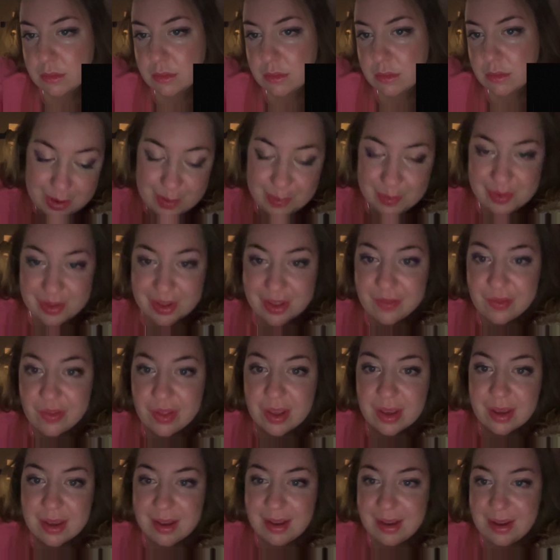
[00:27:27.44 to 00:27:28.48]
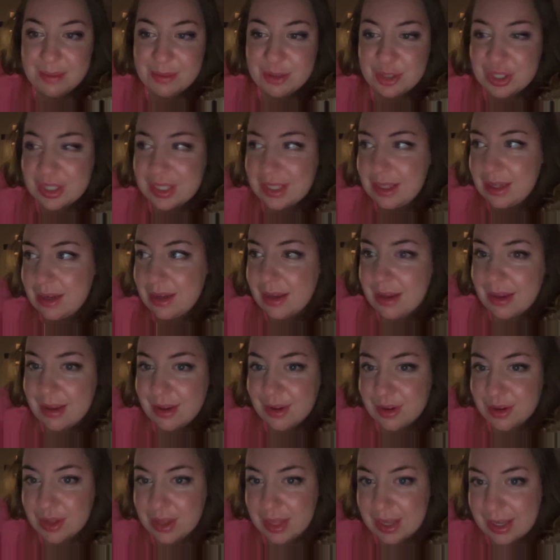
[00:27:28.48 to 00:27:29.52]
can't believe, like, I'm just sitting
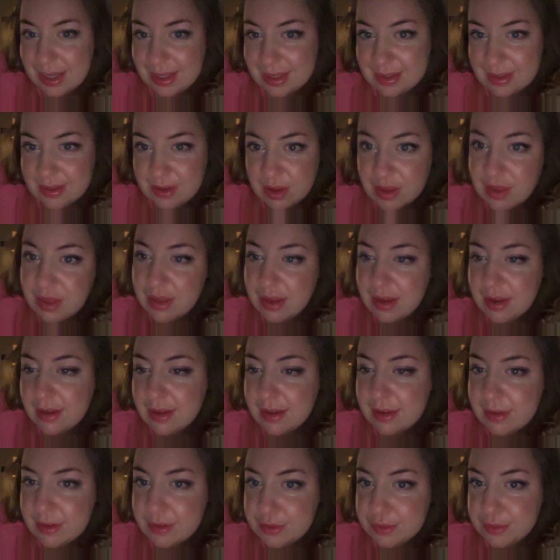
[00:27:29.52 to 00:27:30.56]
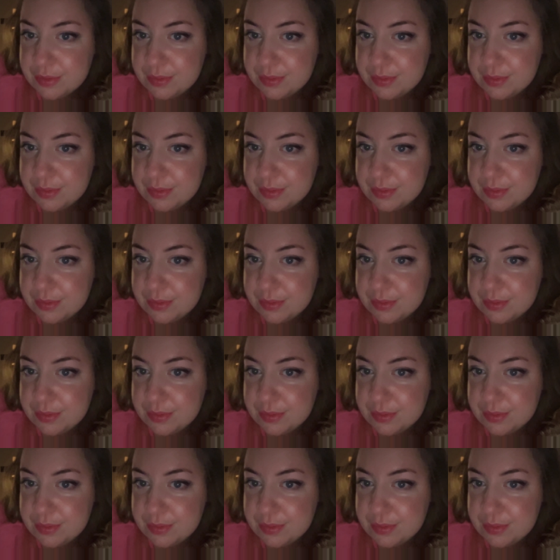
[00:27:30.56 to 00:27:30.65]
here like it's nothing.